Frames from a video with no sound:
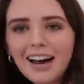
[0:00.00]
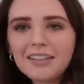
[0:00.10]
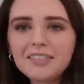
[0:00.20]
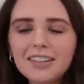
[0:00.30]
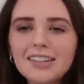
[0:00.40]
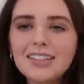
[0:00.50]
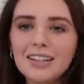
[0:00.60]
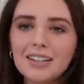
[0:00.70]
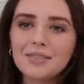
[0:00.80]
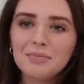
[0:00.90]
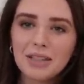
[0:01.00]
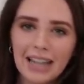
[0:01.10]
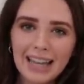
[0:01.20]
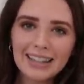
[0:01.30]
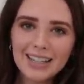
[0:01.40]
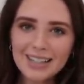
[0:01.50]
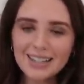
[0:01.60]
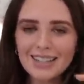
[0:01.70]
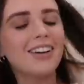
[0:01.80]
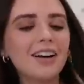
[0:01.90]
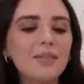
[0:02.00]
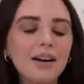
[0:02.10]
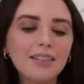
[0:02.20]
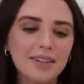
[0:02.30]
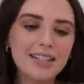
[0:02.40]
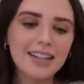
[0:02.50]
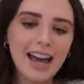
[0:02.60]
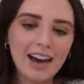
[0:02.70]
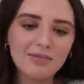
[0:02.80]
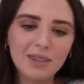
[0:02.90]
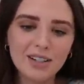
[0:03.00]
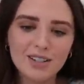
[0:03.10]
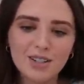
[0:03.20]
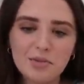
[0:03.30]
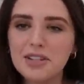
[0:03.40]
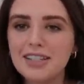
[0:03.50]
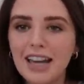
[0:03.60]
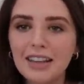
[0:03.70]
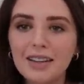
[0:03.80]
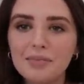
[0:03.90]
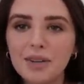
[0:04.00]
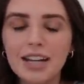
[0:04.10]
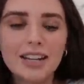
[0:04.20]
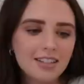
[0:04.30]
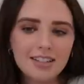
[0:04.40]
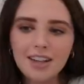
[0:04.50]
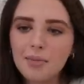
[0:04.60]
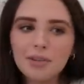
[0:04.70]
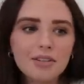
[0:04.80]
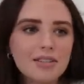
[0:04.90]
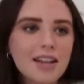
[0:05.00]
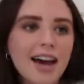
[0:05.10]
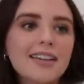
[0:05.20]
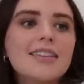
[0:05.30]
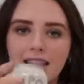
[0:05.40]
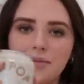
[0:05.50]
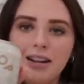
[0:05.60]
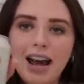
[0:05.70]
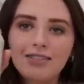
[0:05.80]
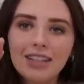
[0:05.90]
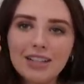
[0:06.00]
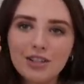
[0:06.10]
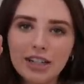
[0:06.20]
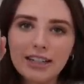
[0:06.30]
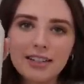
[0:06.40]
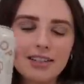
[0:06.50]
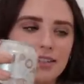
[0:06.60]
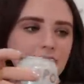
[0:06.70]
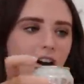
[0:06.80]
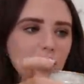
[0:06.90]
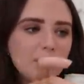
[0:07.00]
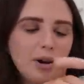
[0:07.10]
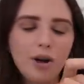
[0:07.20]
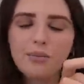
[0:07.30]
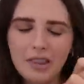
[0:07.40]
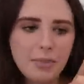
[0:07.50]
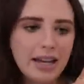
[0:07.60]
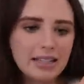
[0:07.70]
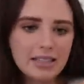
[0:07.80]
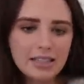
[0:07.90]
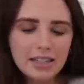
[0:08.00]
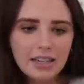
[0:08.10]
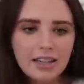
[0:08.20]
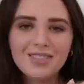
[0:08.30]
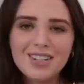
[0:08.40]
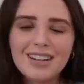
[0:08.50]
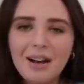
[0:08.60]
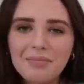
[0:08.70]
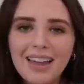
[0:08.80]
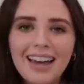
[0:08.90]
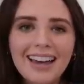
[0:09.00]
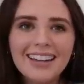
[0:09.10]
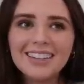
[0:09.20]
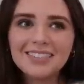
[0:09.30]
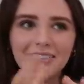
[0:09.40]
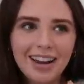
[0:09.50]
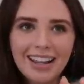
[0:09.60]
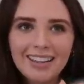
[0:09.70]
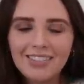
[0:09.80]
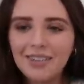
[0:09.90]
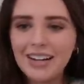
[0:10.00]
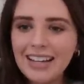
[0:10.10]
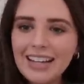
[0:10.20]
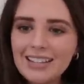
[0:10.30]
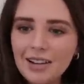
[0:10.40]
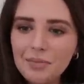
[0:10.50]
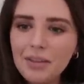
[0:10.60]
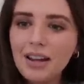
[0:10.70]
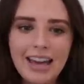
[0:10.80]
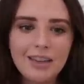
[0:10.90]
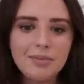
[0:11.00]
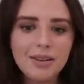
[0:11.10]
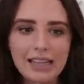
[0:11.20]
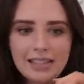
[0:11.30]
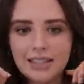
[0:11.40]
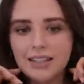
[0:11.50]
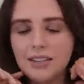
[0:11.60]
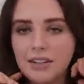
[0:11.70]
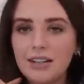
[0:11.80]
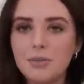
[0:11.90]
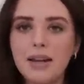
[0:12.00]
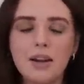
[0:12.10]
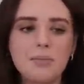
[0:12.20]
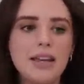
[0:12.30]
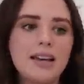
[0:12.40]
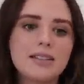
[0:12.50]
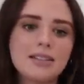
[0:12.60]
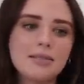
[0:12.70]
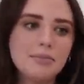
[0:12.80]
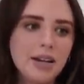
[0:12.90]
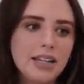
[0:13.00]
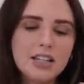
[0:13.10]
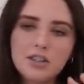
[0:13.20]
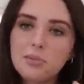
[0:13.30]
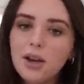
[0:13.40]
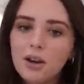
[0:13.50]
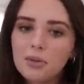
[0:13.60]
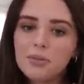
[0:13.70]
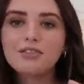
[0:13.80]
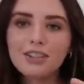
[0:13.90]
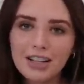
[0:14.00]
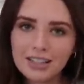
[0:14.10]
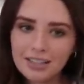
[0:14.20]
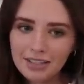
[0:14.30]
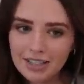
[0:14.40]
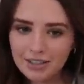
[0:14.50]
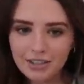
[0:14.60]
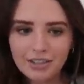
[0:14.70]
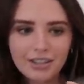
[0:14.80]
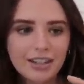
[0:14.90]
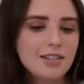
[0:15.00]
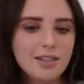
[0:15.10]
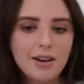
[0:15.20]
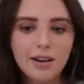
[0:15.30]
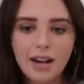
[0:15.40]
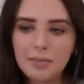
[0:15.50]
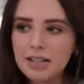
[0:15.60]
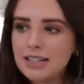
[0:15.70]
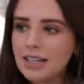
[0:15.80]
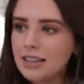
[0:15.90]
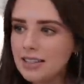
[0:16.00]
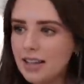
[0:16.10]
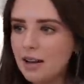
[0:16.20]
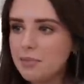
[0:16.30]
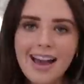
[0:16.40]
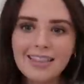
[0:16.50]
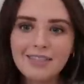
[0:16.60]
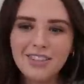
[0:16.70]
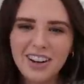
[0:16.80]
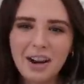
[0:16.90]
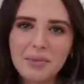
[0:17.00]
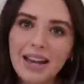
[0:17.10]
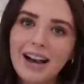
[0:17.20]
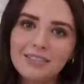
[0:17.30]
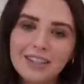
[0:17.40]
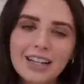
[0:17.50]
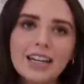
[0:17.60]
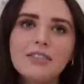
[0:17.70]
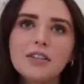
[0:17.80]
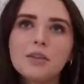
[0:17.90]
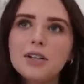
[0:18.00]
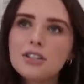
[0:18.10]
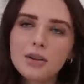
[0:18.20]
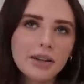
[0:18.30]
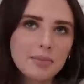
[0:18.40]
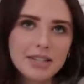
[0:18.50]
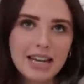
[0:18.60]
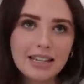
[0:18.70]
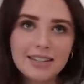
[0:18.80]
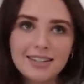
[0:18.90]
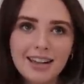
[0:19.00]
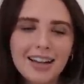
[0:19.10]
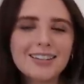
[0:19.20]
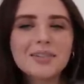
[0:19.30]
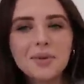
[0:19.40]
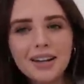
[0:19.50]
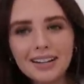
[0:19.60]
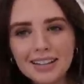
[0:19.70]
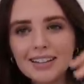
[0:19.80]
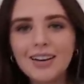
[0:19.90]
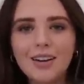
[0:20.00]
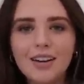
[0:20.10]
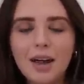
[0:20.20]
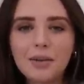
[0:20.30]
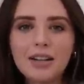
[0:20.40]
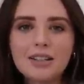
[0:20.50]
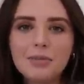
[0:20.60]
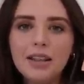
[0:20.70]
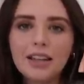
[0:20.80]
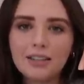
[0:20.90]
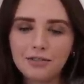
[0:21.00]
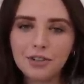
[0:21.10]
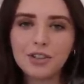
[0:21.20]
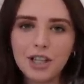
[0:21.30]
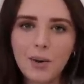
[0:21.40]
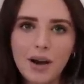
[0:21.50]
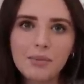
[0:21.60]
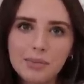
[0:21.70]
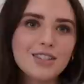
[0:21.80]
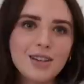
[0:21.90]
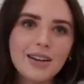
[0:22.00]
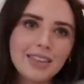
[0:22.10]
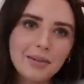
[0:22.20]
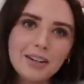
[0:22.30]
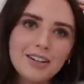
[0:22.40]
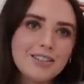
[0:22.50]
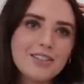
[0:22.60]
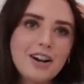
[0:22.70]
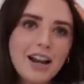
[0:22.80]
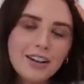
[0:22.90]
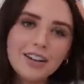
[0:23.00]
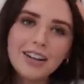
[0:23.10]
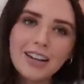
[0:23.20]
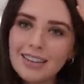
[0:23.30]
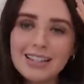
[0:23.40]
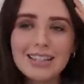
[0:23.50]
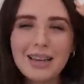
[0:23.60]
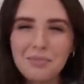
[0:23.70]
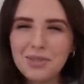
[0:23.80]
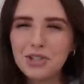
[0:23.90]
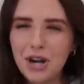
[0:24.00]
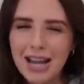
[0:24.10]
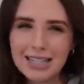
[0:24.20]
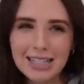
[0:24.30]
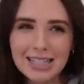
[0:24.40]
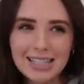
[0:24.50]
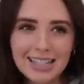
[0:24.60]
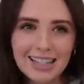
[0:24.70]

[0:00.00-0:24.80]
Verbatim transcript: I really didn't plan this very well. We didn't have much to put together, but just a couple little snacks and then I'm gonna have these drinks, Olipop, the best. Just up there, ready for when he gets home. Gabe isn't on his way home yet but he should be home relatively soon. So I'm gonna set this up and then figure out my outfit. Even though we're just going upstairs, I just want, you know, I want it to be like a full glow up. So I think I'm gonna try on the Skims dress.